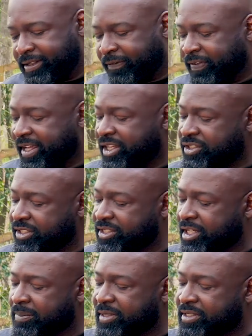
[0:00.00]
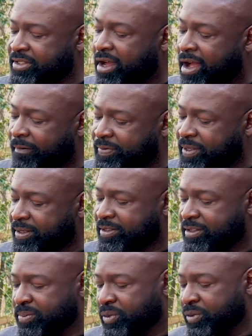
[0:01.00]
the finish is going to be soft,
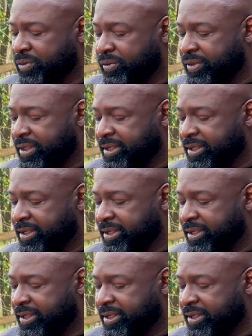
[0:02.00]
smooth,